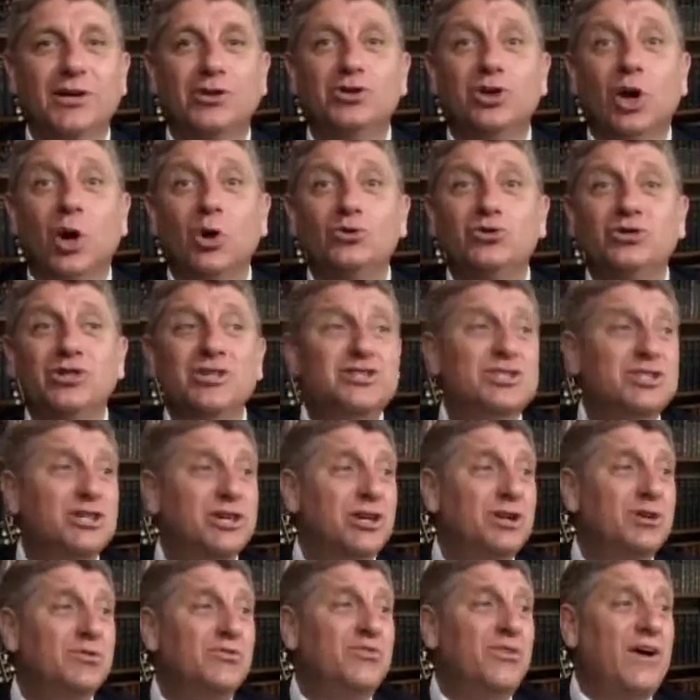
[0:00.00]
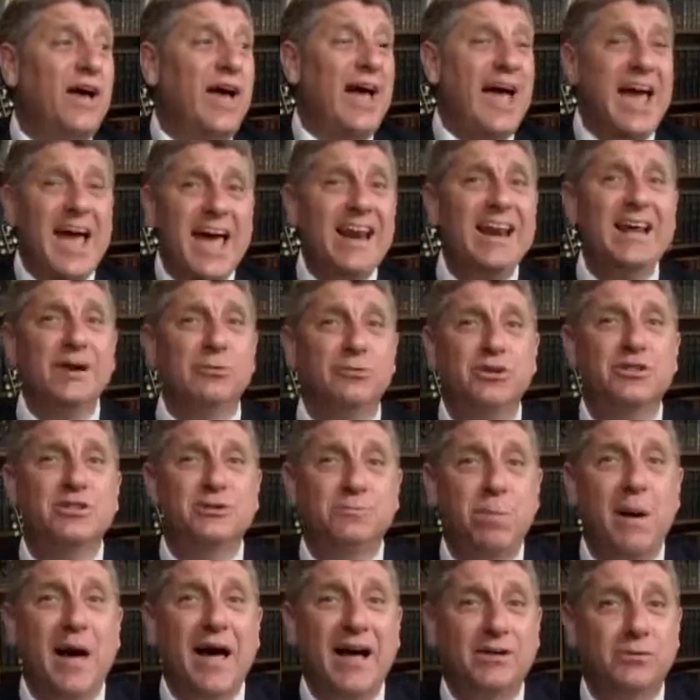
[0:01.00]
don't deserve any
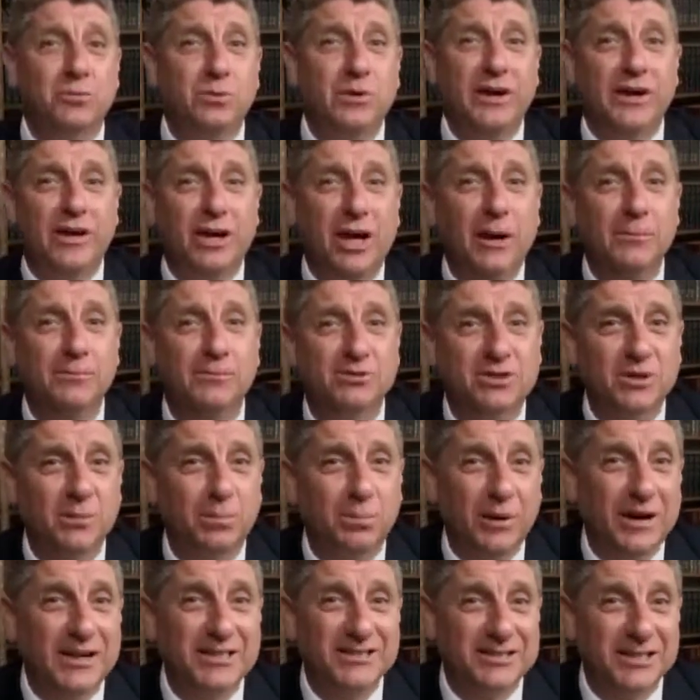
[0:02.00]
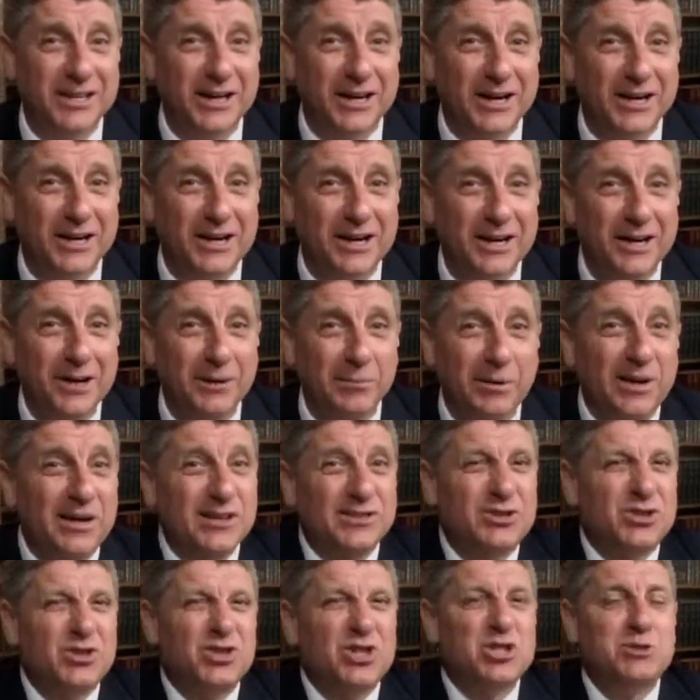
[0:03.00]
respect when it comes to precedent
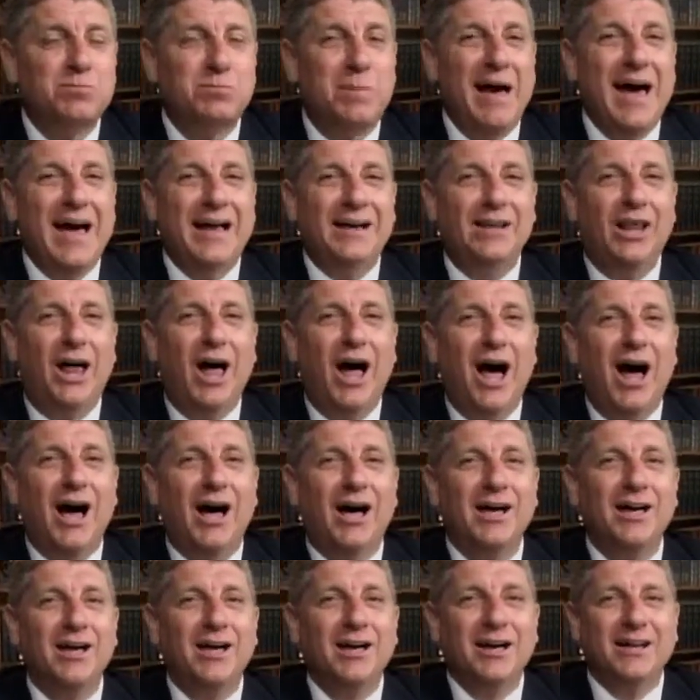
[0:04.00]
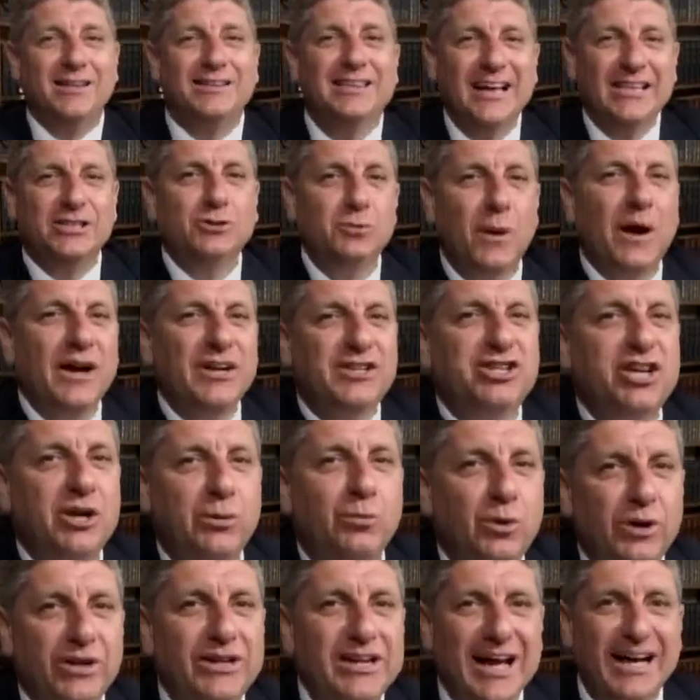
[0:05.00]
because they're just bad law. That's why she
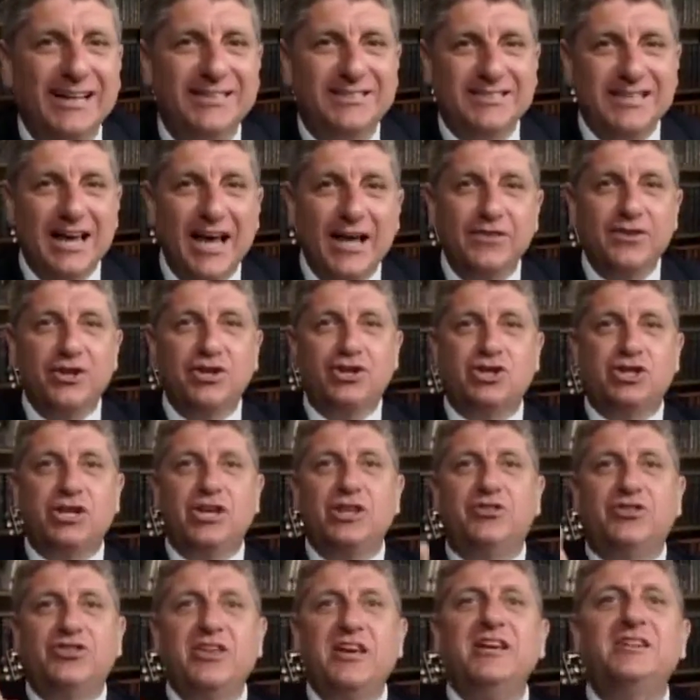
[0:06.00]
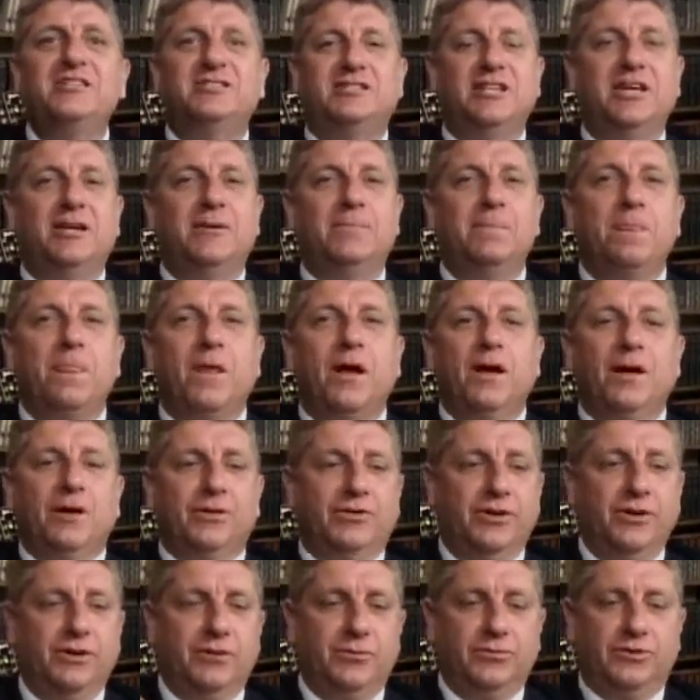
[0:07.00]
would not say that she thinks that
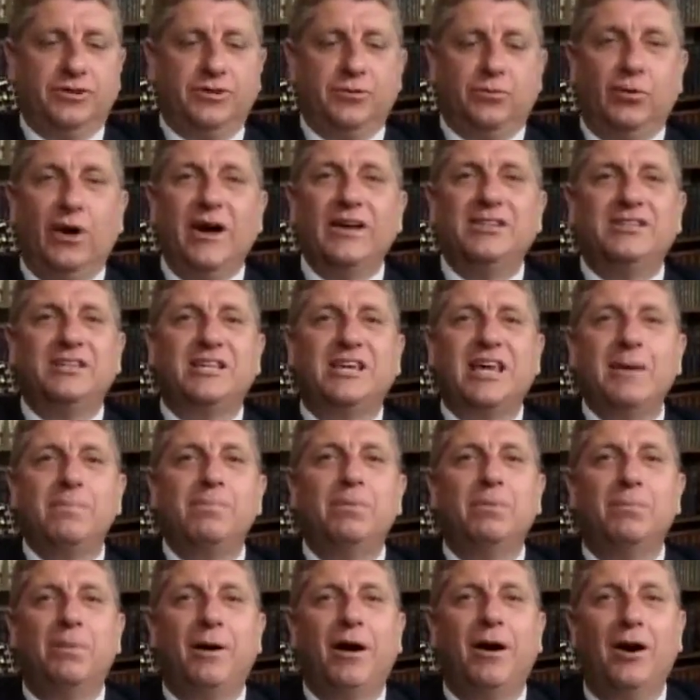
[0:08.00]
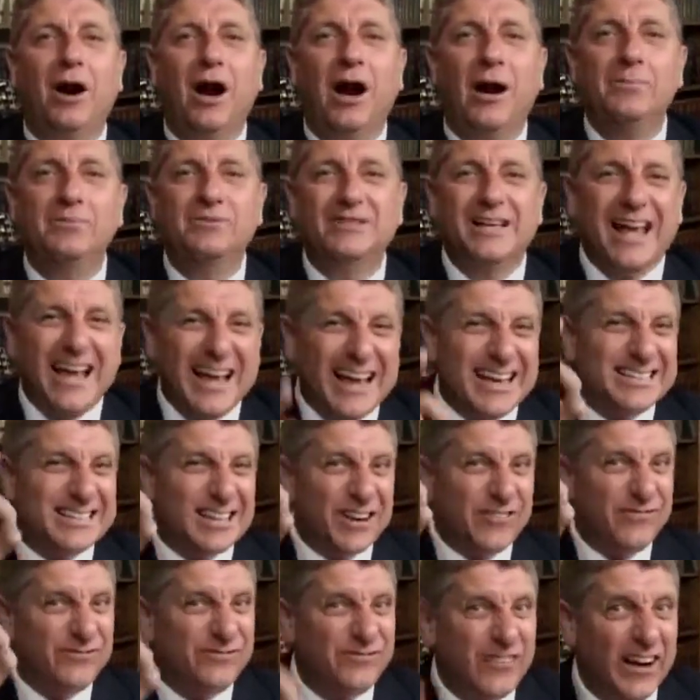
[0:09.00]
the, the right to keep and bear arms is
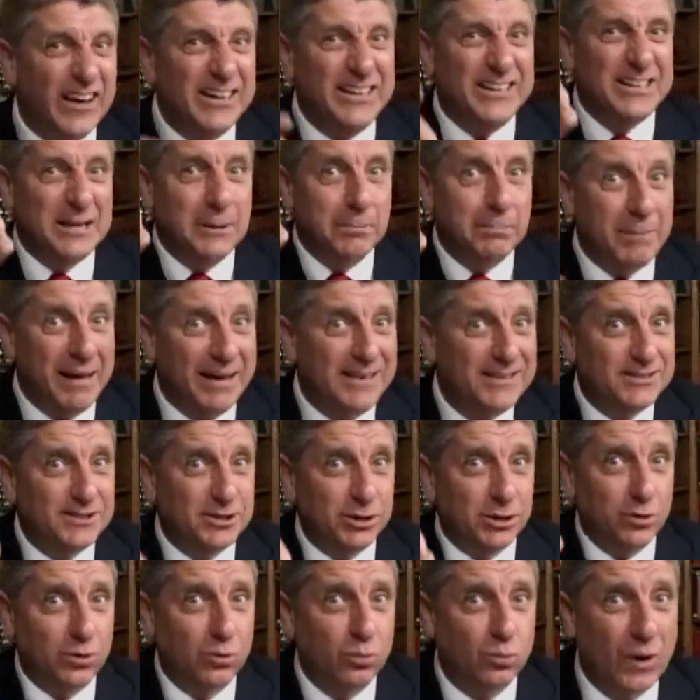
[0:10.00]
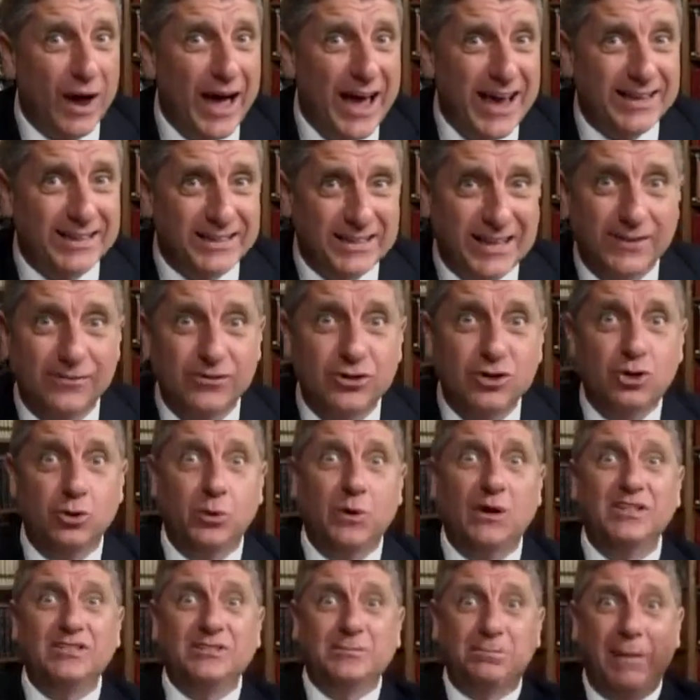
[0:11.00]
a fundamental right given to
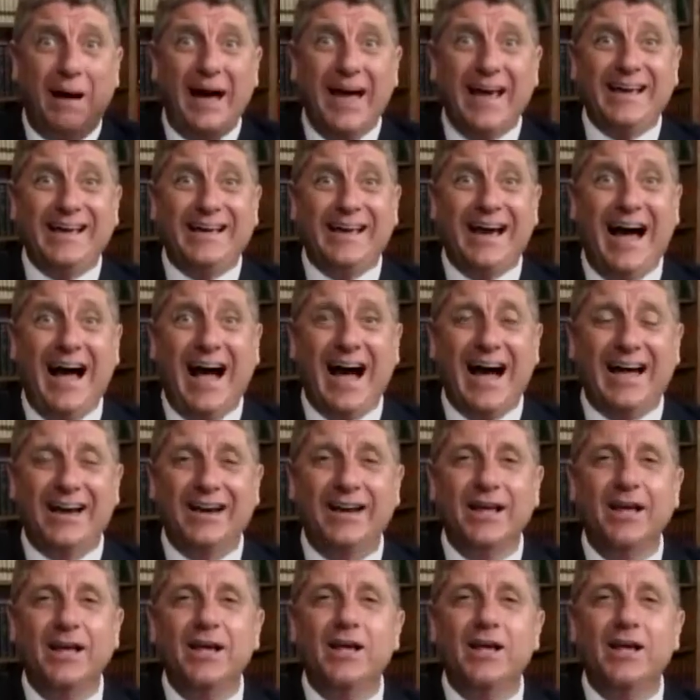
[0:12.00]
us by God.